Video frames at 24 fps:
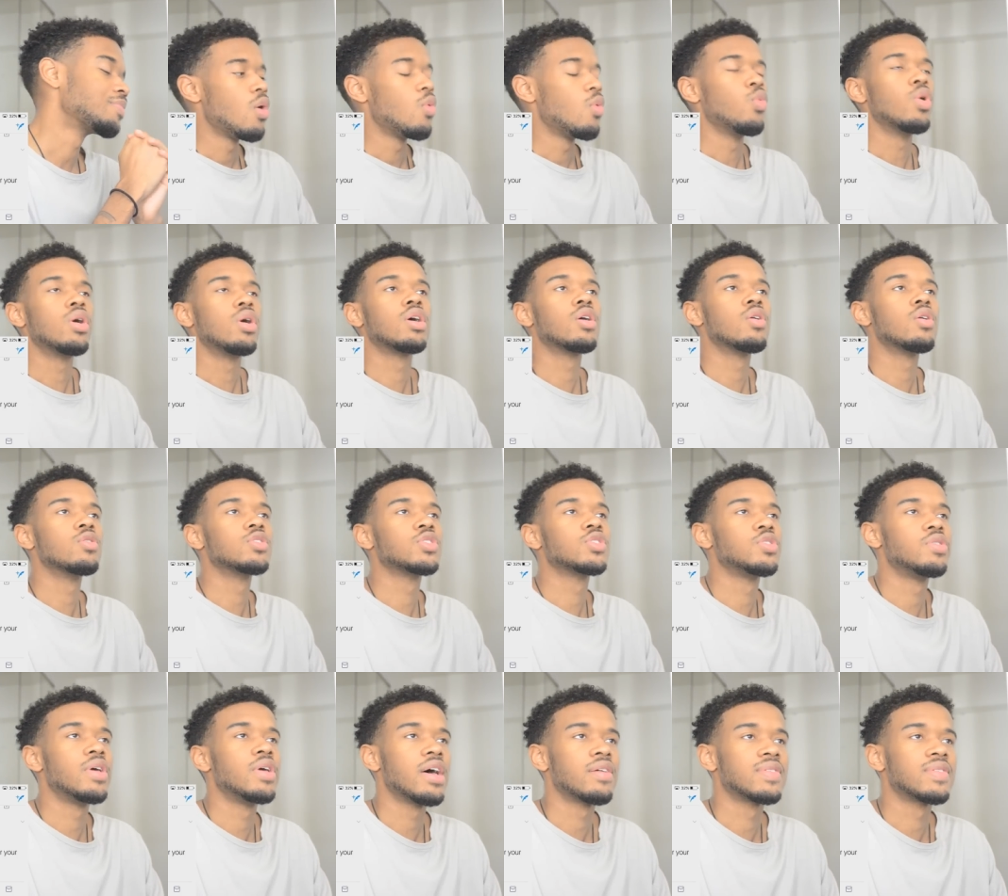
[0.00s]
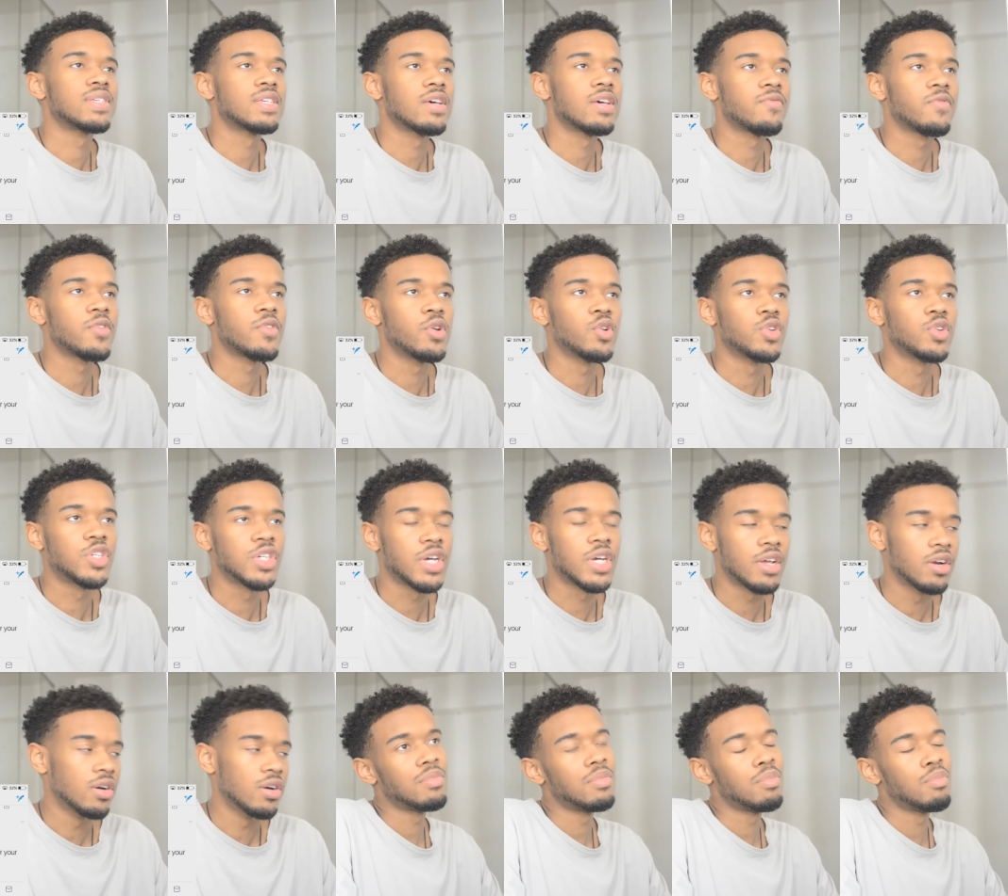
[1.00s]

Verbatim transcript: What goals do you have set for your channel?